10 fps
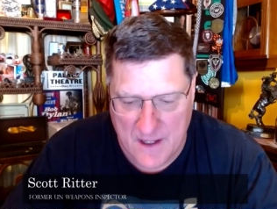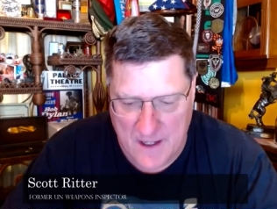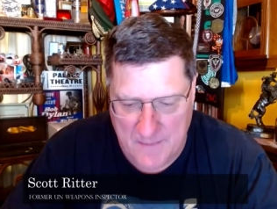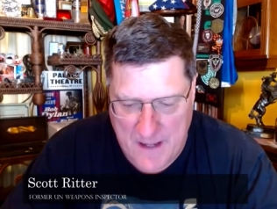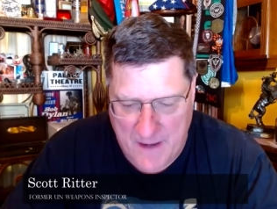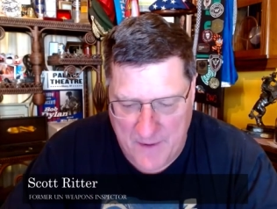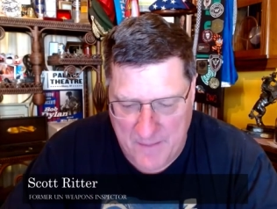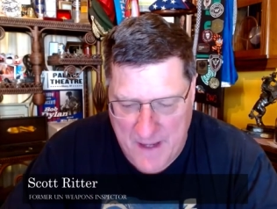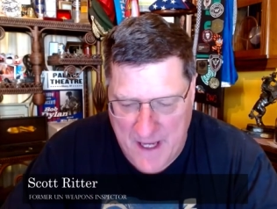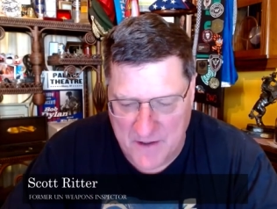Um, I
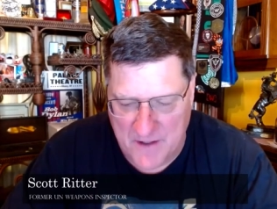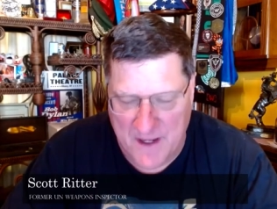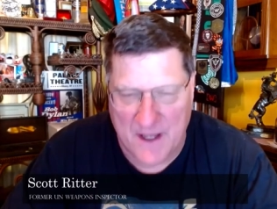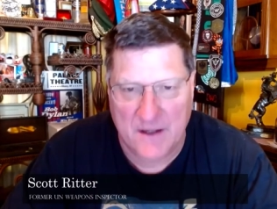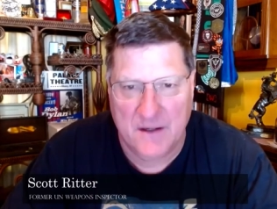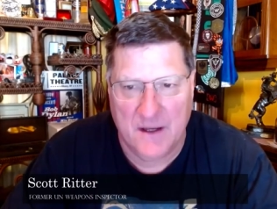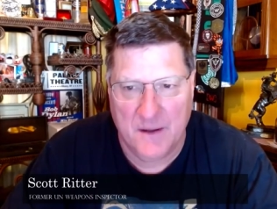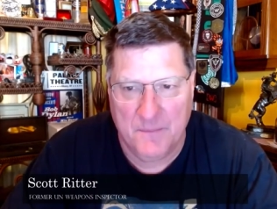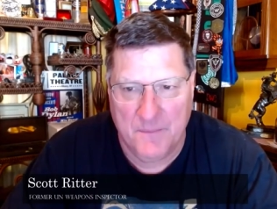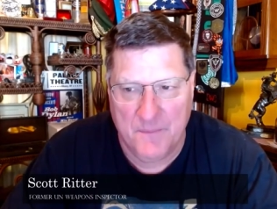would imagine that
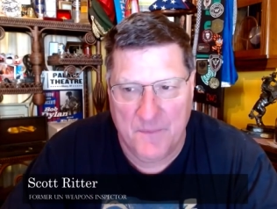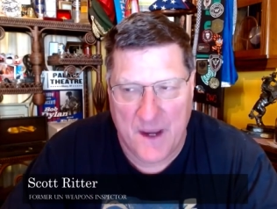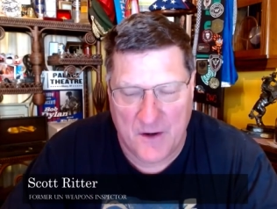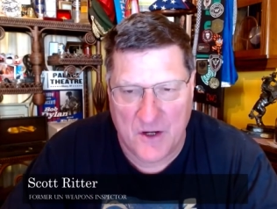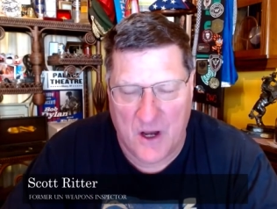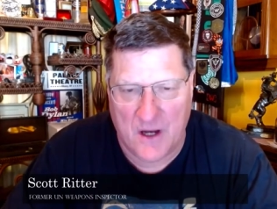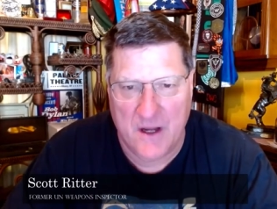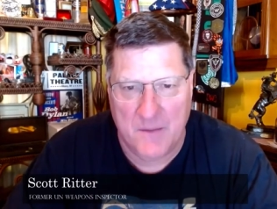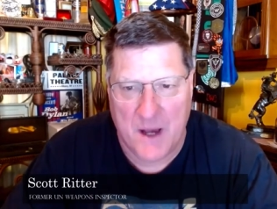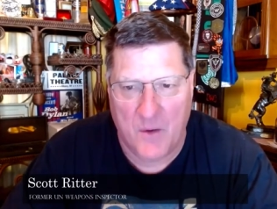um, they are
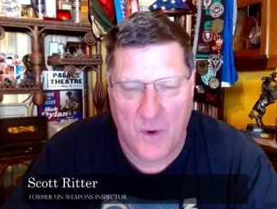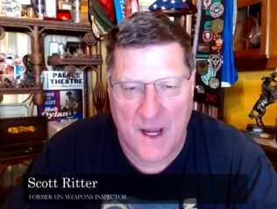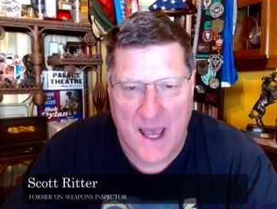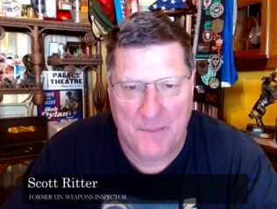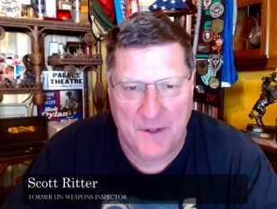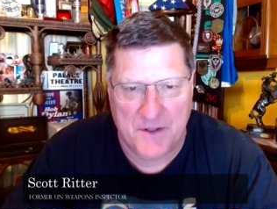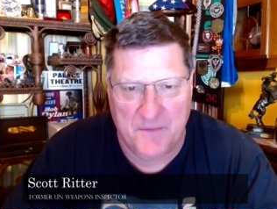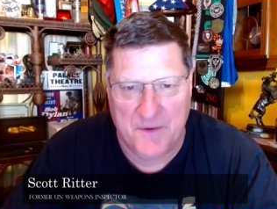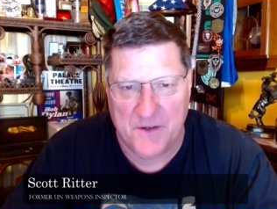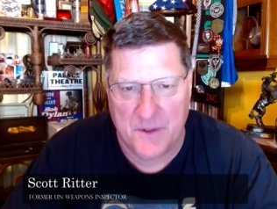talking about what
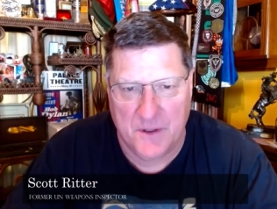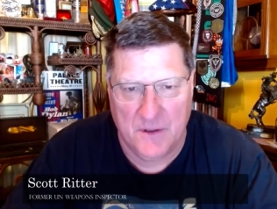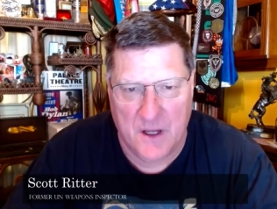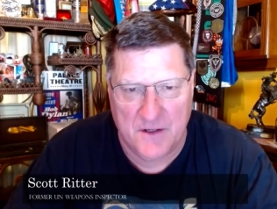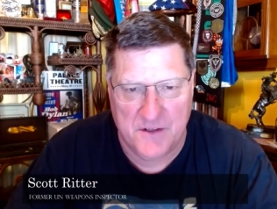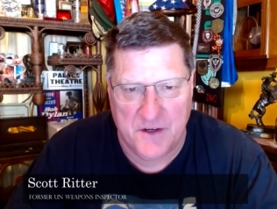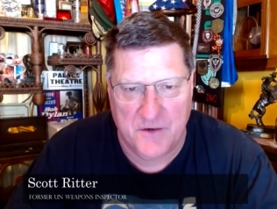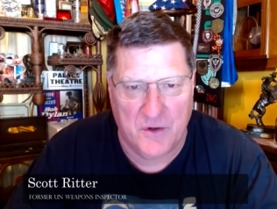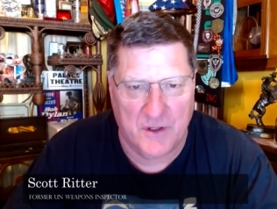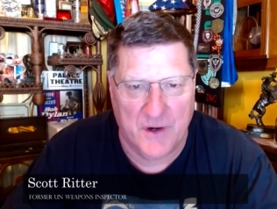happens if Israel launches
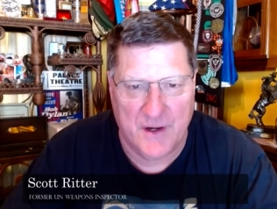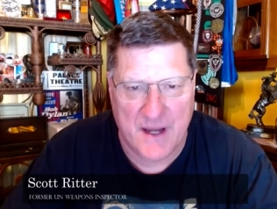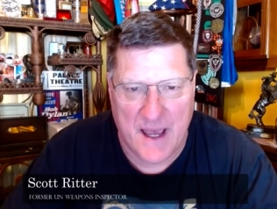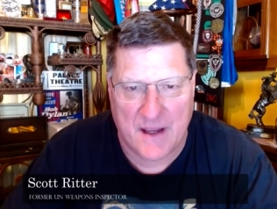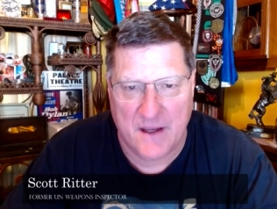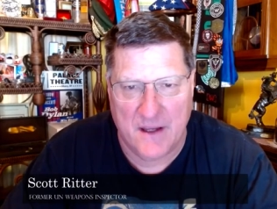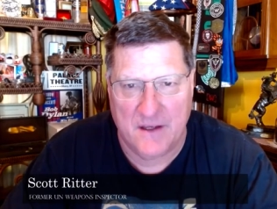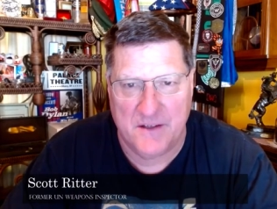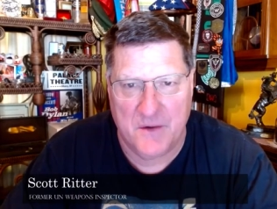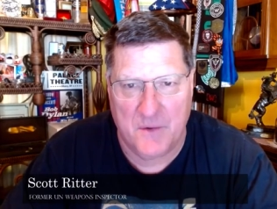a nuclear attack
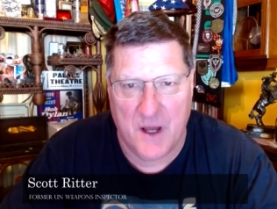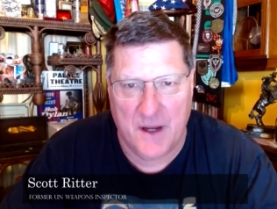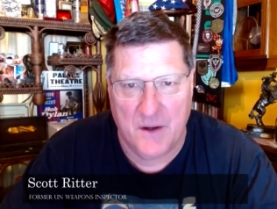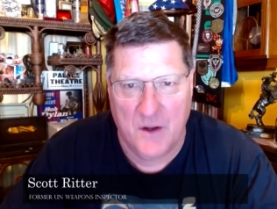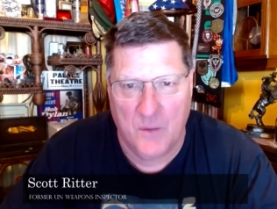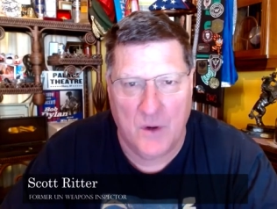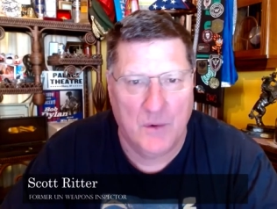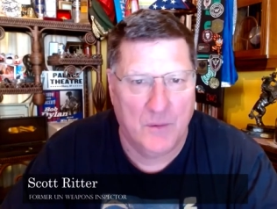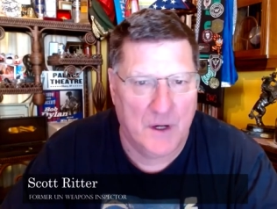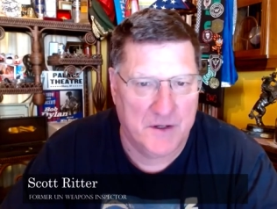against Iran.
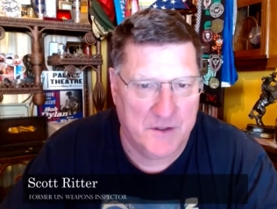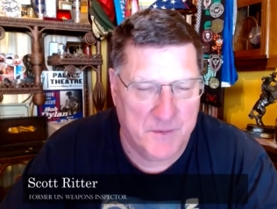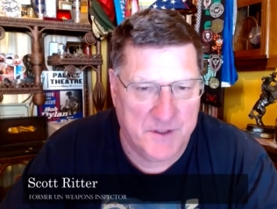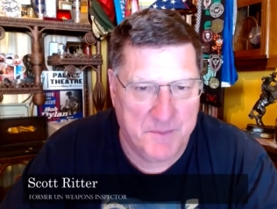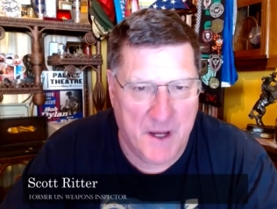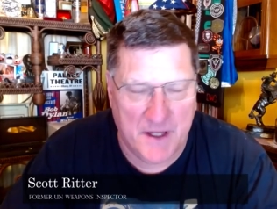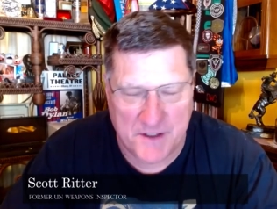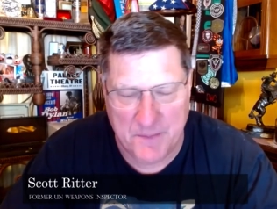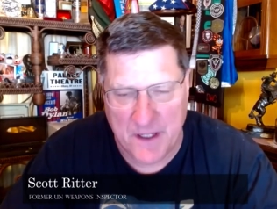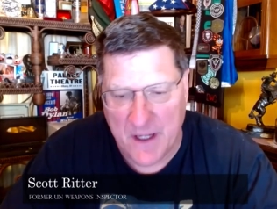What will Russia's
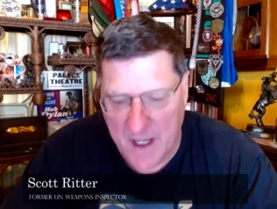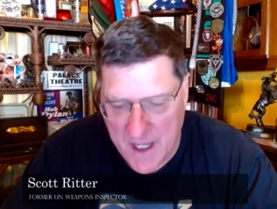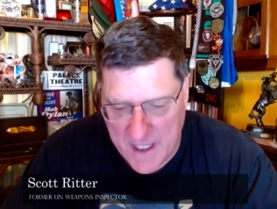response be?